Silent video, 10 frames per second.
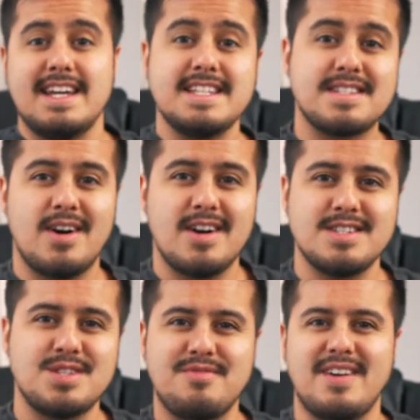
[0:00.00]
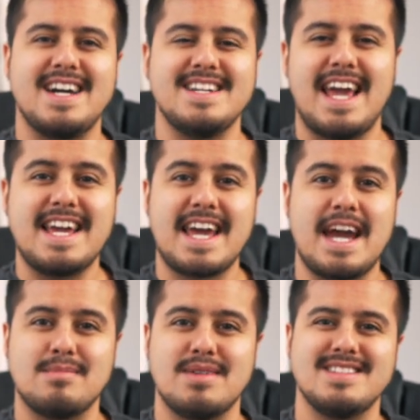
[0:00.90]
It's hard to find a
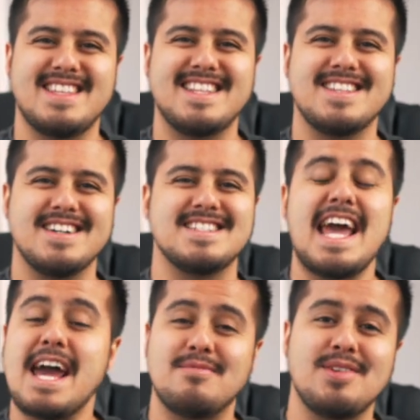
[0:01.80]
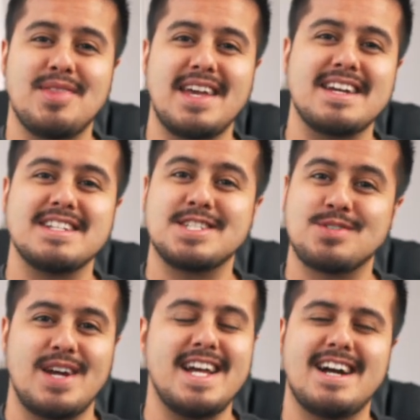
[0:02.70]
camera that does everything
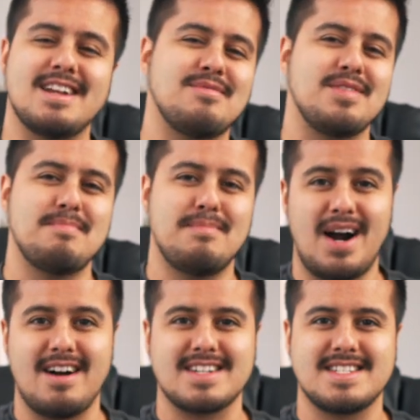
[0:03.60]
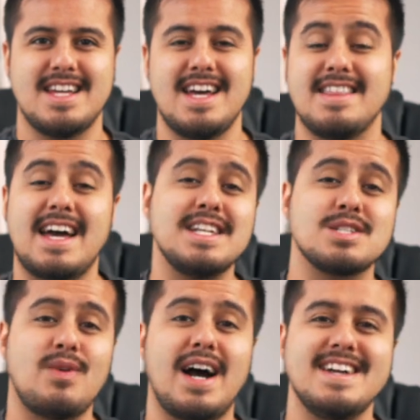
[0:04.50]
straight out of the box. That
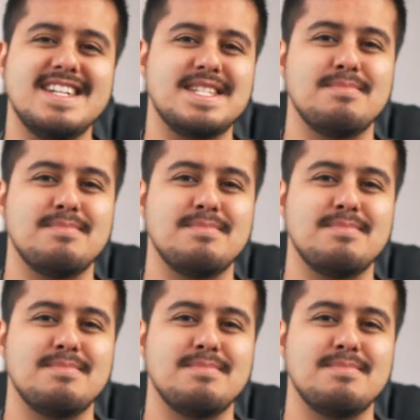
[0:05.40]
is why it's